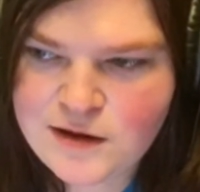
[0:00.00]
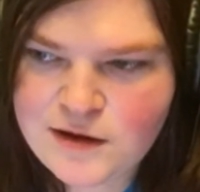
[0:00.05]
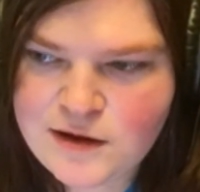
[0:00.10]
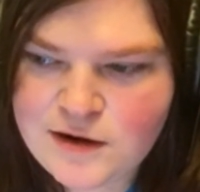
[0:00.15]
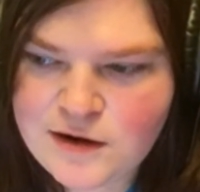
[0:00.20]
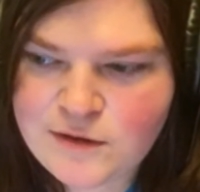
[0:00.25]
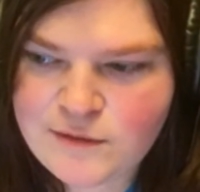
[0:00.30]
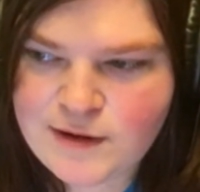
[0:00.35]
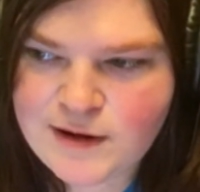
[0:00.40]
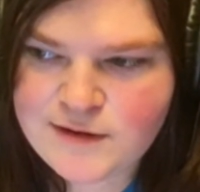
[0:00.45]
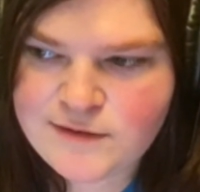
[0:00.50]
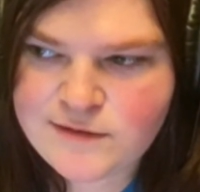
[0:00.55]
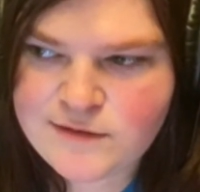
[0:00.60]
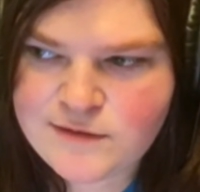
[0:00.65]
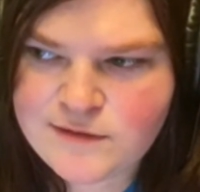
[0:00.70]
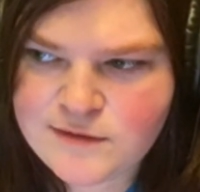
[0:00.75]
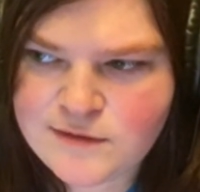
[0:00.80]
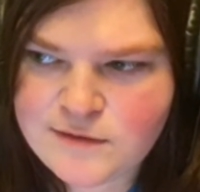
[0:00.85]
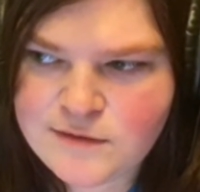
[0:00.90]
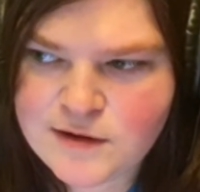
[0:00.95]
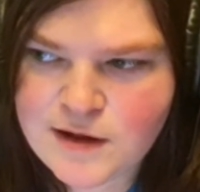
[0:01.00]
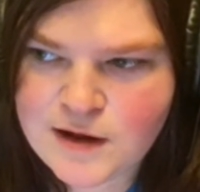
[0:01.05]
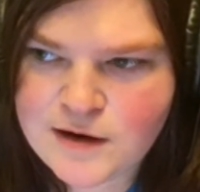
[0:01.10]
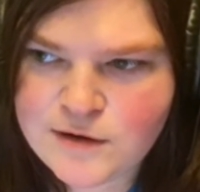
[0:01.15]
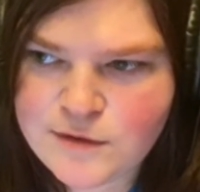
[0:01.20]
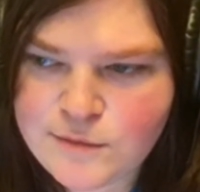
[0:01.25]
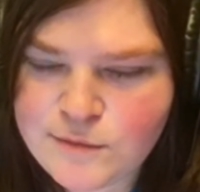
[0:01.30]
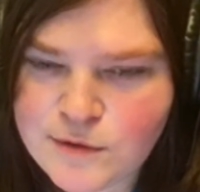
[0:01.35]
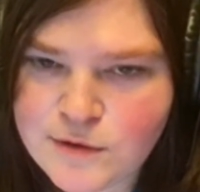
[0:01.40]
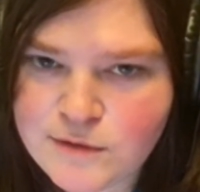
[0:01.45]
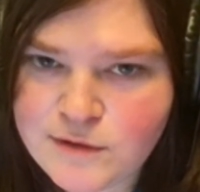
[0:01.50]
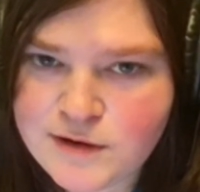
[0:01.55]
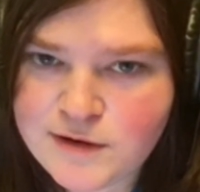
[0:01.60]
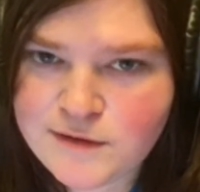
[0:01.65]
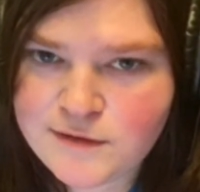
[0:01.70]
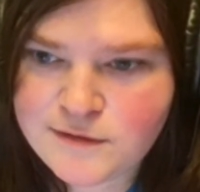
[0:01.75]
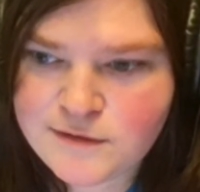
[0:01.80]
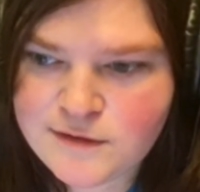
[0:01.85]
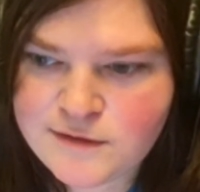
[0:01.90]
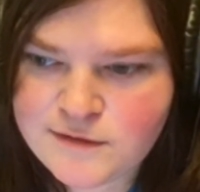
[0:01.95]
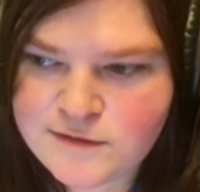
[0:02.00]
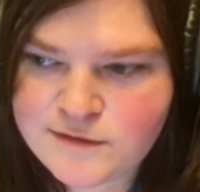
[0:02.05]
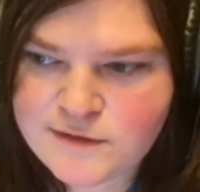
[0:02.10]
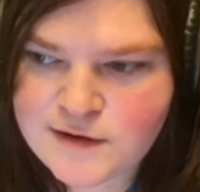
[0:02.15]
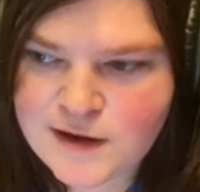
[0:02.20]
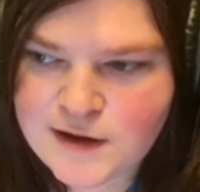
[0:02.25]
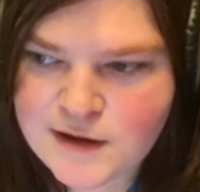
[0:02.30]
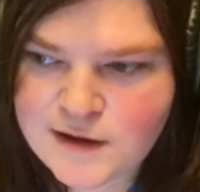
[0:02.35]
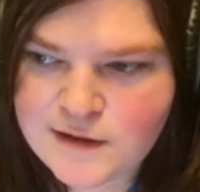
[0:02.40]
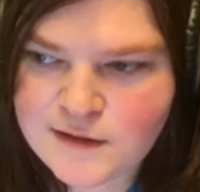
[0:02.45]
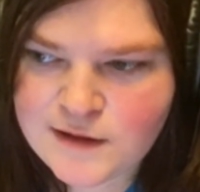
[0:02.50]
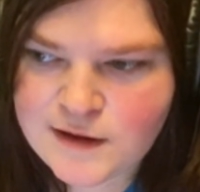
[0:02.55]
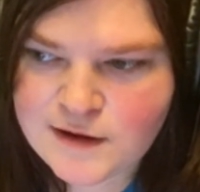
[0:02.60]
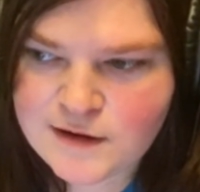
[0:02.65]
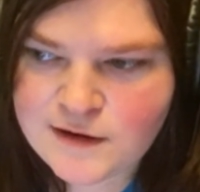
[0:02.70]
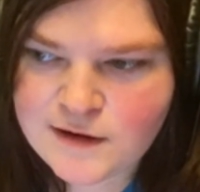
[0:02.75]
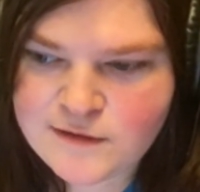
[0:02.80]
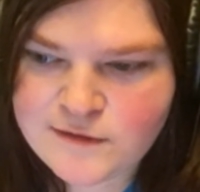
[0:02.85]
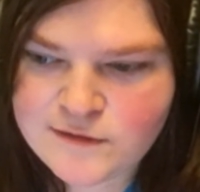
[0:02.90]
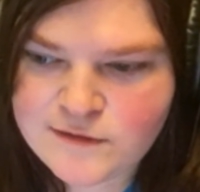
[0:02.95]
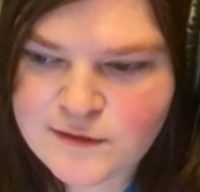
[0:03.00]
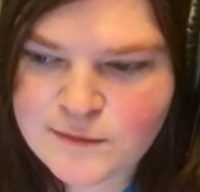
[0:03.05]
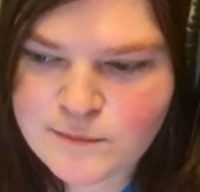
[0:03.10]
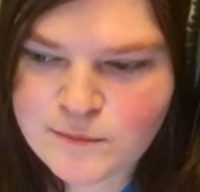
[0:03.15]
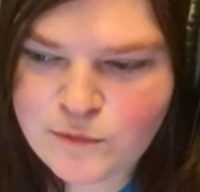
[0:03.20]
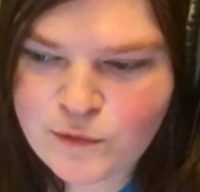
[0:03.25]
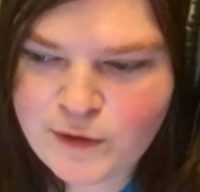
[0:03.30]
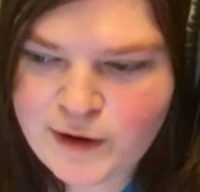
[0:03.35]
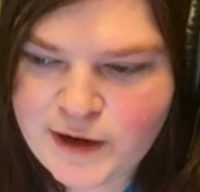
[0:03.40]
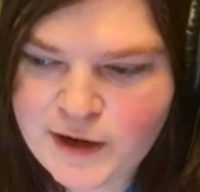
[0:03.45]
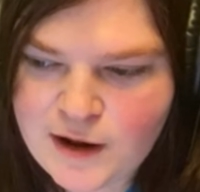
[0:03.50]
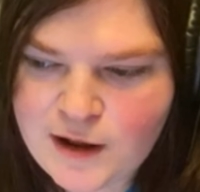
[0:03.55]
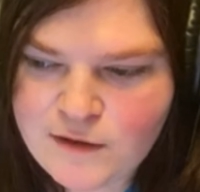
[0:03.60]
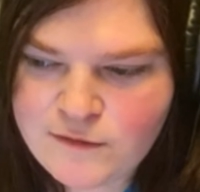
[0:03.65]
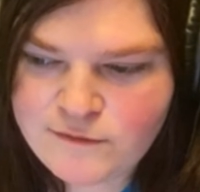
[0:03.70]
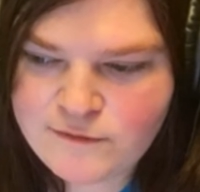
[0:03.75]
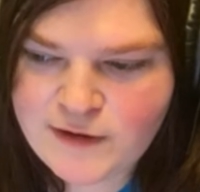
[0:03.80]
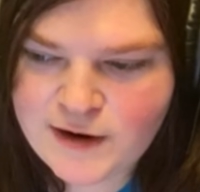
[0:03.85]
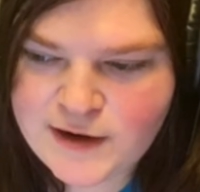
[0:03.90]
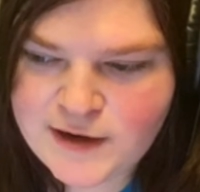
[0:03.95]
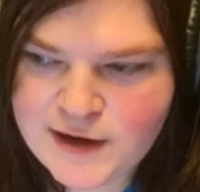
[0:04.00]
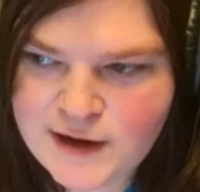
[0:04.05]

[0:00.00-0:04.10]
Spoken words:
I still kind of worry to this day that at some point I'll find out